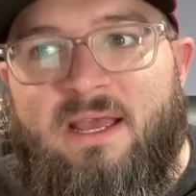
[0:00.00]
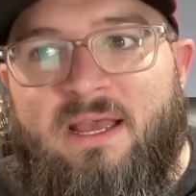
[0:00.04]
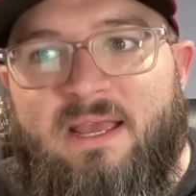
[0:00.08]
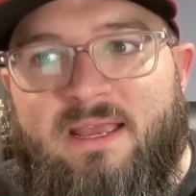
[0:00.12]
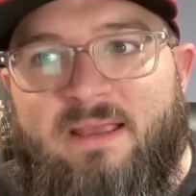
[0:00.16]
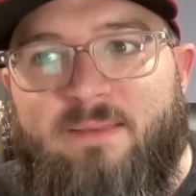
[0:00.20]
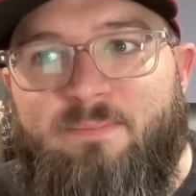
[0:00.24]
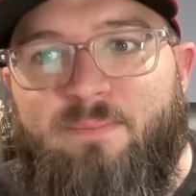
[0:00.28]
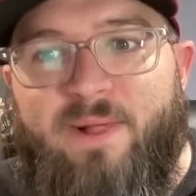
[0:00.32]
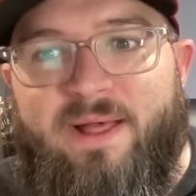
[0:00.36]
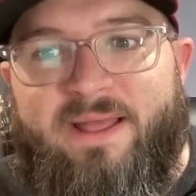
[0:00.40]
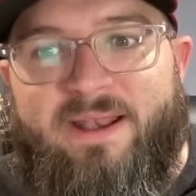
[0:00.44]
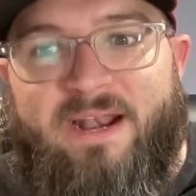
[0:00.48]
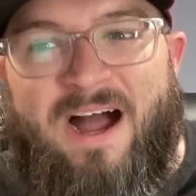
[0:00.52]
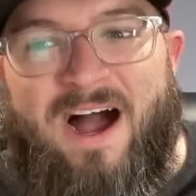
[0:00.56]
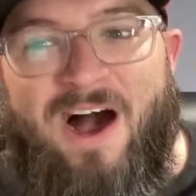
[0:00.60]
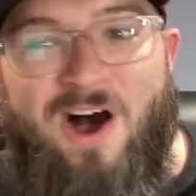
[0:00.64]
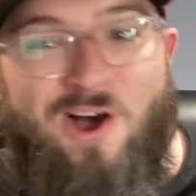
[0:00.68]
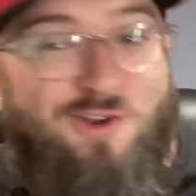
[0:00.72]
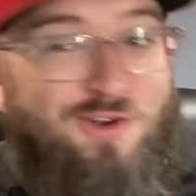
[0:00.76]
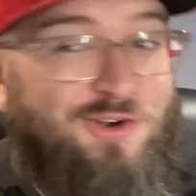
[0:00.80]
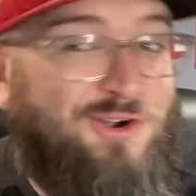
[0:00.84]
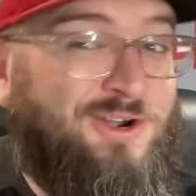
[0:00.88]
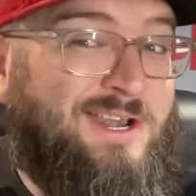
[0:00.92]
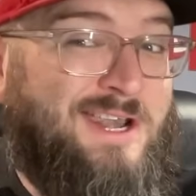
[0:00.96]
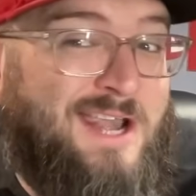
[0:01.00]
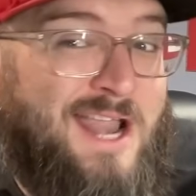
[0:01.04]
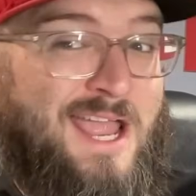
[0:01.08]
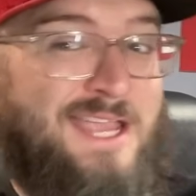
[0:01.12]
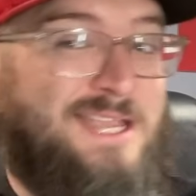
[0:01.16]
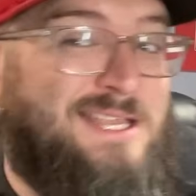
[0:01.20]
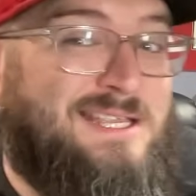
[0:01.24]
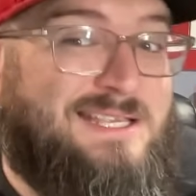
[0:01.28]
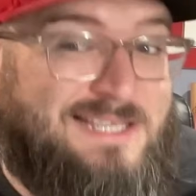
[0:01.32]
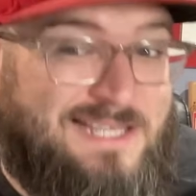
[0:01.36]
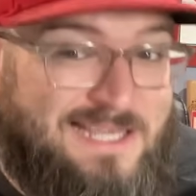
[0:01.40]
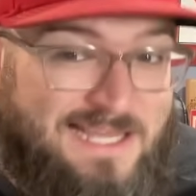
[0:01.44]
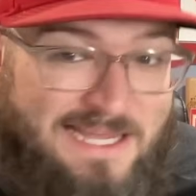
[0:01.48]
He played
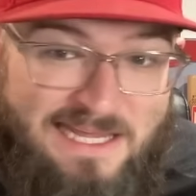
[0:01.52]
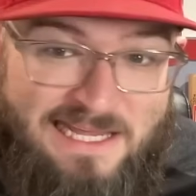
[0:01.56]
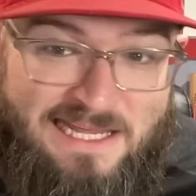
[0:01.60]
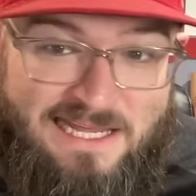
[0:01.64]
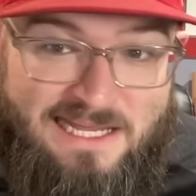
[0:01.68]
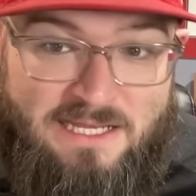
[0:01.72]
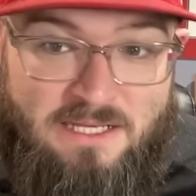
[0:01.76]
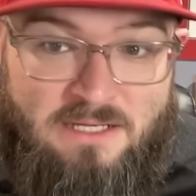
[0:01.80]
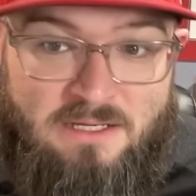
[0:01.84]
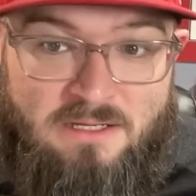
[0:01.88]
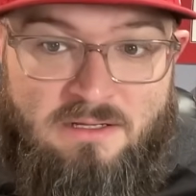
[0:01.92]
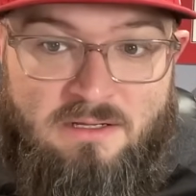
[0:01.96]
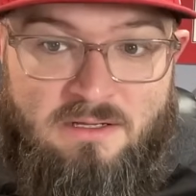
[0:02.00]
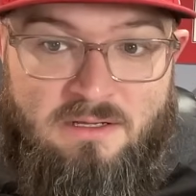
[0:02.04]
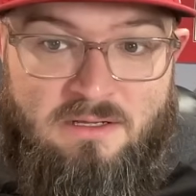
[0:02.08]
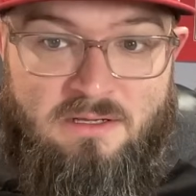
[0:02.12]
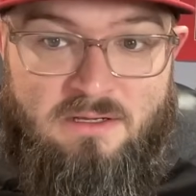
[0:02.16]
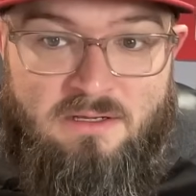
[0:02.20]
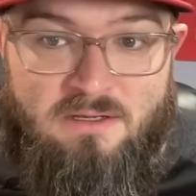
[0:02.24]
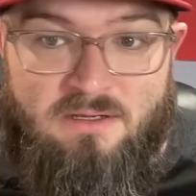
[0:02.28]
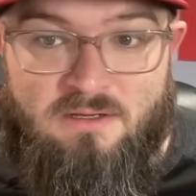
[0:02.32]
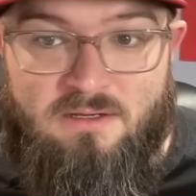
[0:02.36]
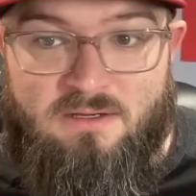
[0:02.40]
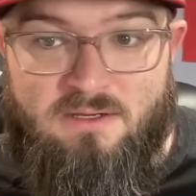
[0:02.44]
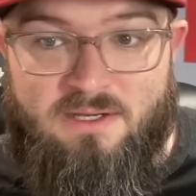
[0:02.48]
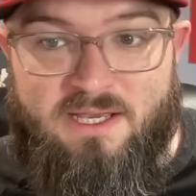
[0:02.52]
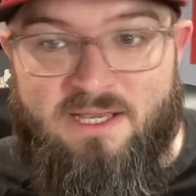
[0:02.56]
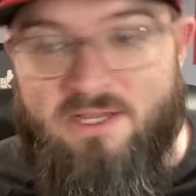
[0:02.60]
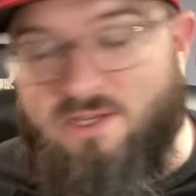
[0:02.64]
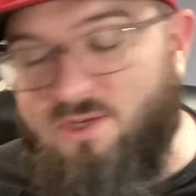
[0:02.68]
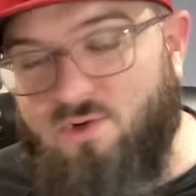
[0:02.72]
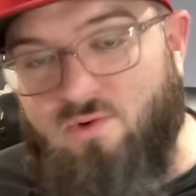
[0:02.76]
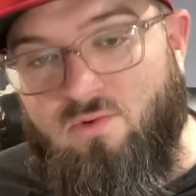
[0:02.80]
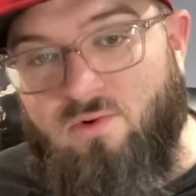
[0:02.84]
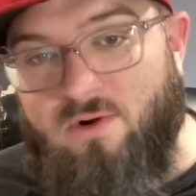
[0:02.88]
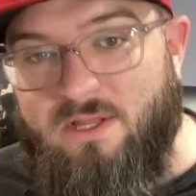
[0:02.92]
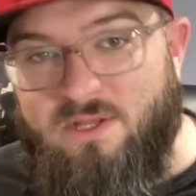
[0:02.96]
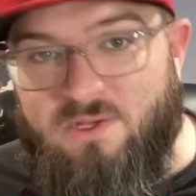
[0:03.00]
119 in
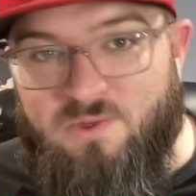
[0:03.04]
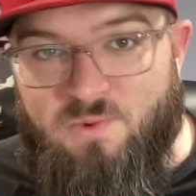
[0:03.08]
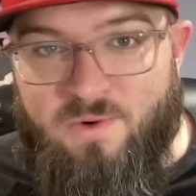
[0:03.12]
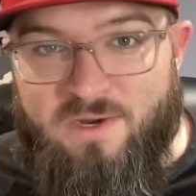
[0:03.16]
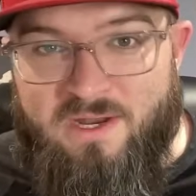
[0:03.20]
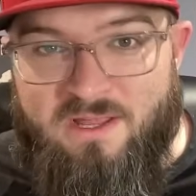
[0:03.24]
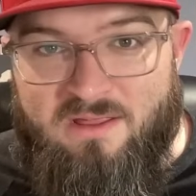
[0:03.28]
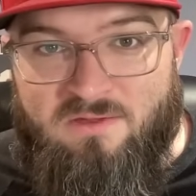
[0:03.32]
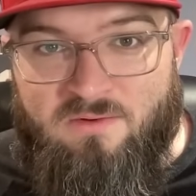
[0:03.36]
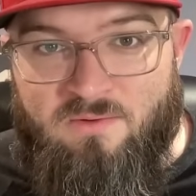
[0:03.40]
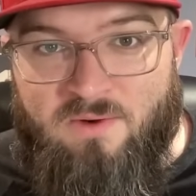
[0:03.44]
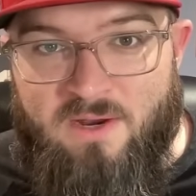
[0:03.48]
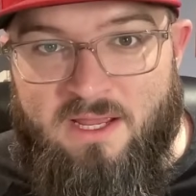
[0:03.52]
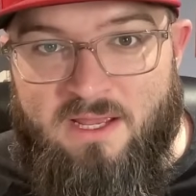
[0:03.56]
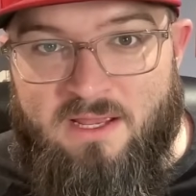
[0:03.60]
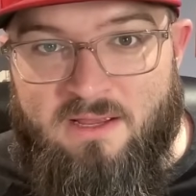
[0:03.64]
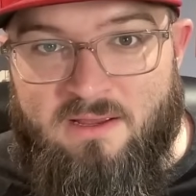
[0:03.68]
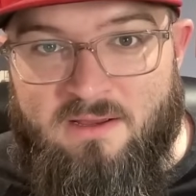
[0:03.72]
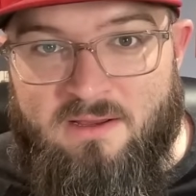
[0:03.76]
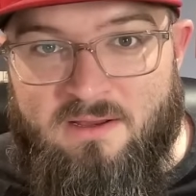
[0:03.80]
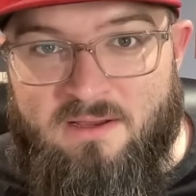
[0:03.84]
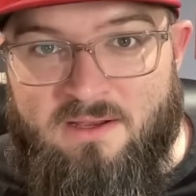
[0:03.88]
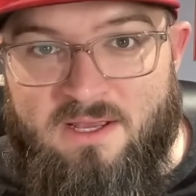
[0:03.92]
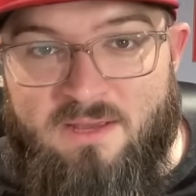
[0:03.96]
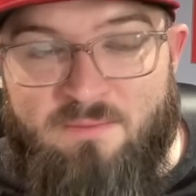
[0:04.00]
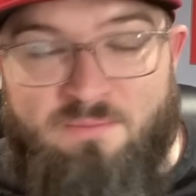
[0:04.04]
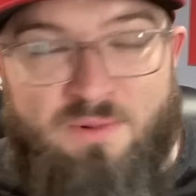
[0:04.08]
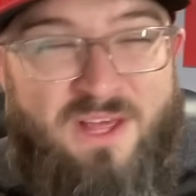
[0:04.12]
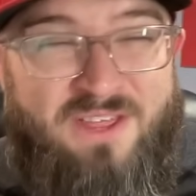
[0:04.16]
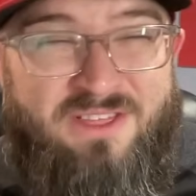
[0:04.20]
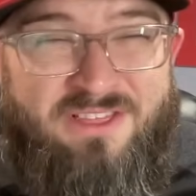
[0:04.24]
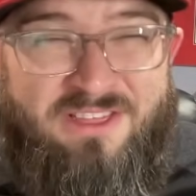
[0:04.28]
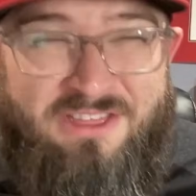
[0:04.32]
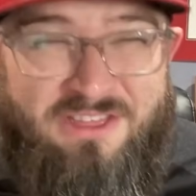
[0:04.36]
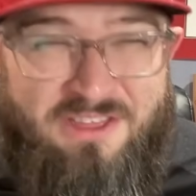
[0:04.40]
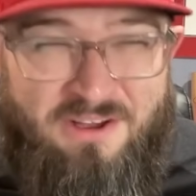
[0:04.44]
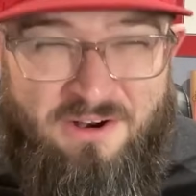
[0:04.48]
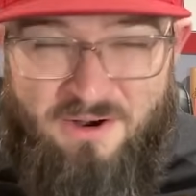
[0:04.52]
2023. He played
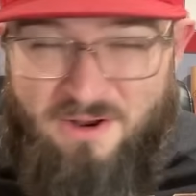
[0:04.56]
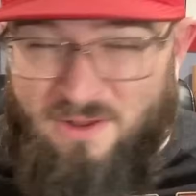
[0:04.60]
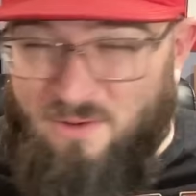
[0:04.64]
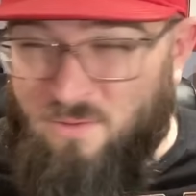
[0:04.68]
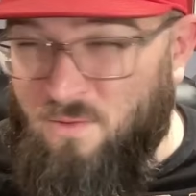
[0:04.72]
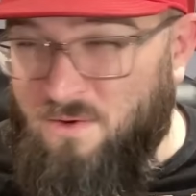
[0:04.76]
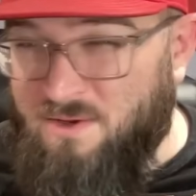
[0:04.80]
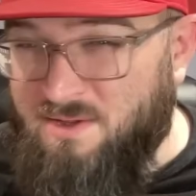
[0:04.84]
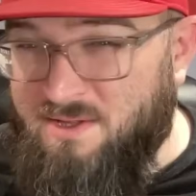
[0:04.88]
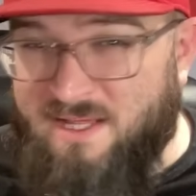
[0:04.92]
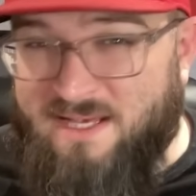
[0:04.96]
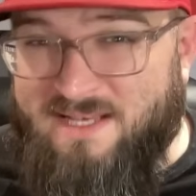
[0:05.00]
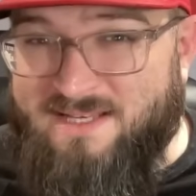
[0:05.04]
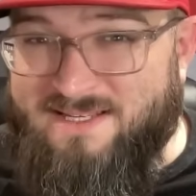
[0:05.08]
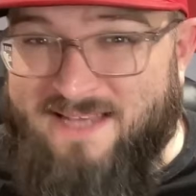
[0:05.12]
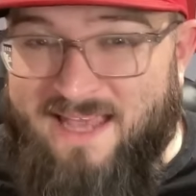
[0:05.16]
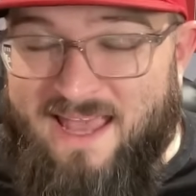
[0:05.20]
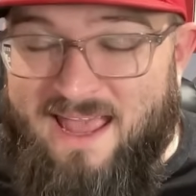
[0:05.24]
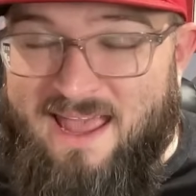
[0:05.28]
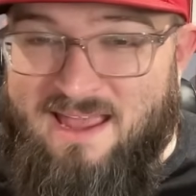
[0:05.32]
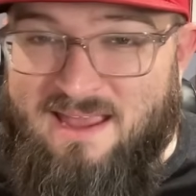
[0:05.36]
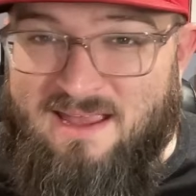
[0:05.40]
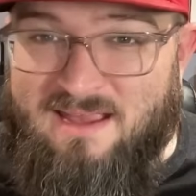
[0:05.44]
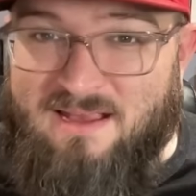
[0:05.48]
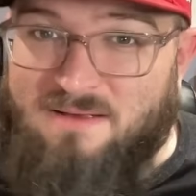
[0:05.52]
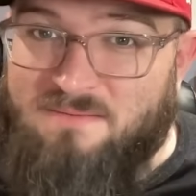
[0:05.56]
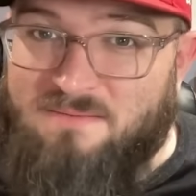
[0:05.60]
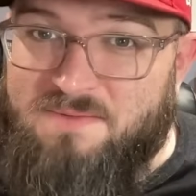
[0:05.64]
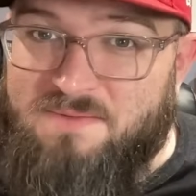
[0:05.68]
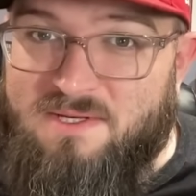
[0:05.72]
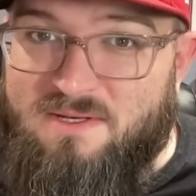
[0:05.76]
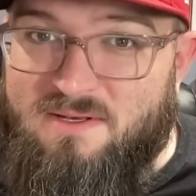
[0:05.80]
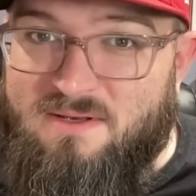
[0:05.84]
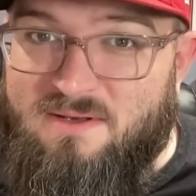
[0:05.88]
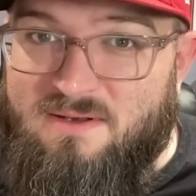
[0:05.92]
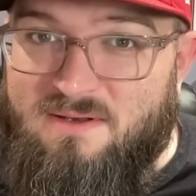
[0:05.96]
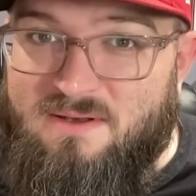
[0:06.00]
31 less games.